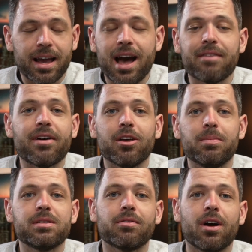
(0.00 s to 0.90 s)
A high value
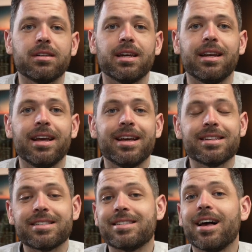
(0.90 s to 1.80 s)
piece of content
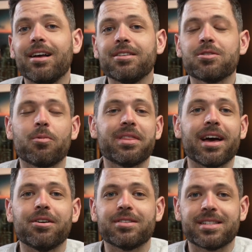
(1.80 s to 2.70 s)
sells
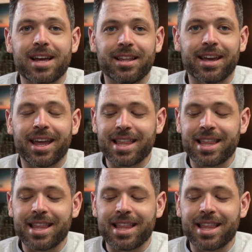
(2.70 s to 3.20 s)
without selling.